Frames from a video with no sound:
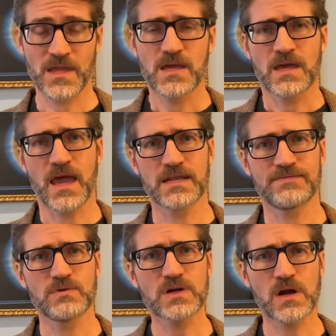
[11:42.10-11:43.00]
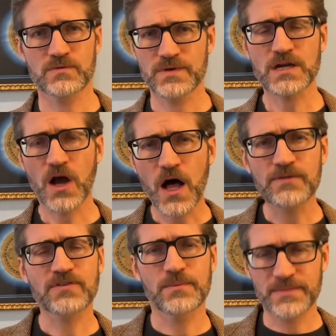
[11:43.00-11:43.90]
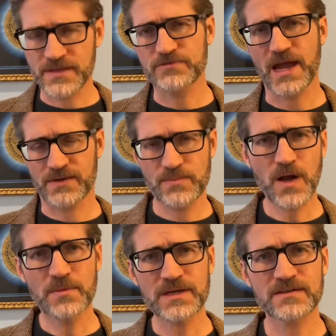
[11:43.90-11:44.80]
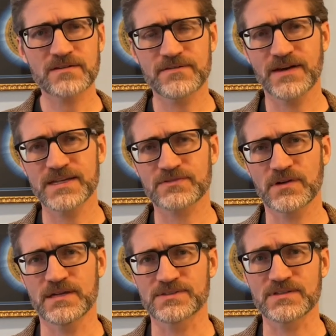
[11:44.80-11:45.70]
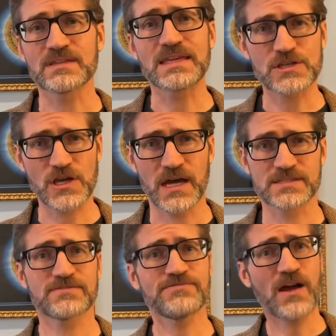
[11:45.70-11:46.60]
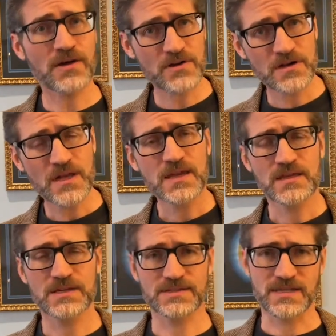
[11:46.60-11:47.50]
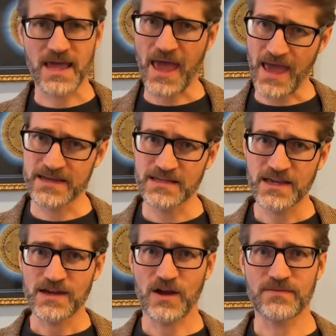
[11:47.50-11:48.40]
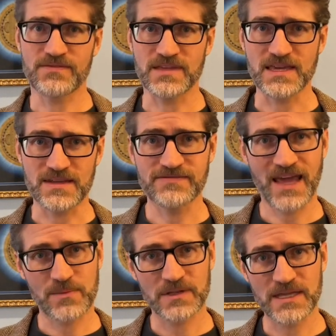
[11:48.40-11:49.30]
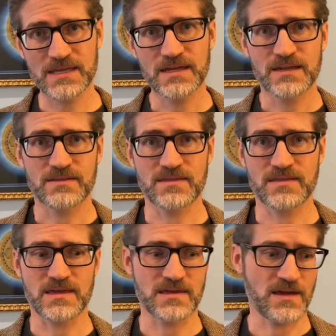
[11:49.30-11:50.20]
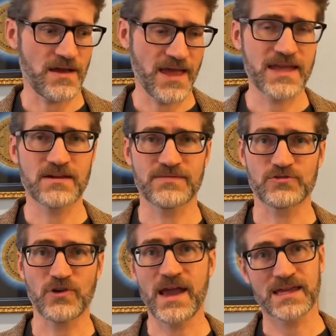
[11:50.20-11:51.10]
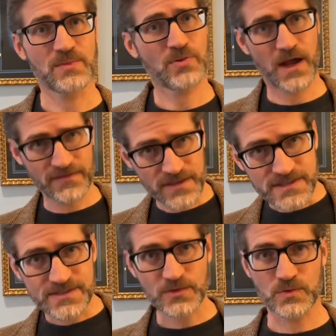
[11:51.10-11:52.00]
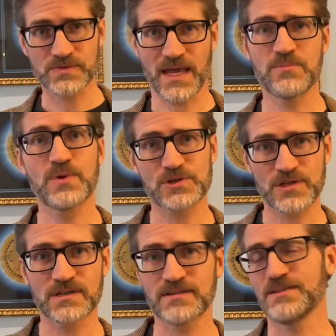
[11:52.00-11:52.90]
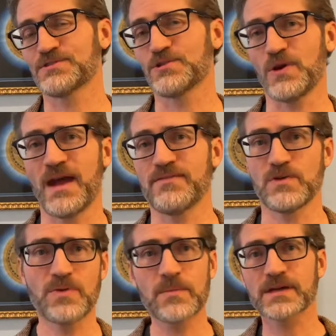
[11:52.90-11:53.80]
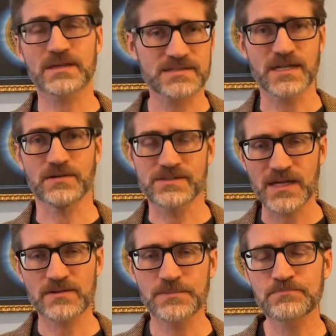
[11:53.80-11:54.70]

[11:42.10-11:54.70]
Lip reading: And if you recall from the Dragon Republic, Viceroy is Nija's father. He's the head of the Yin family, the head of the Dragon province, whose ambition is to have the Republic, etc., etc.